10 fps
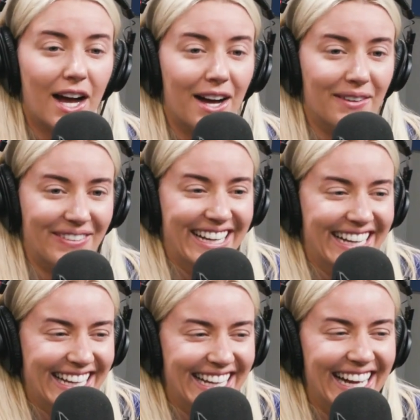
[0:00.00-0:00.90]

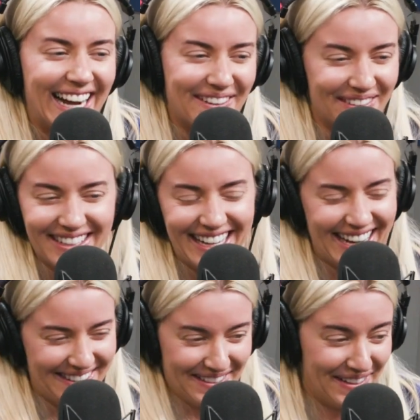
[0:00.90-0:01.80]

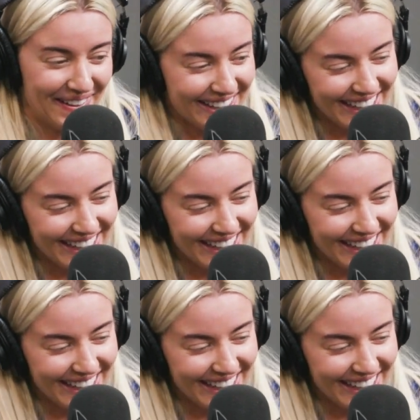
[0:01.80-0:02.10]
I don't know.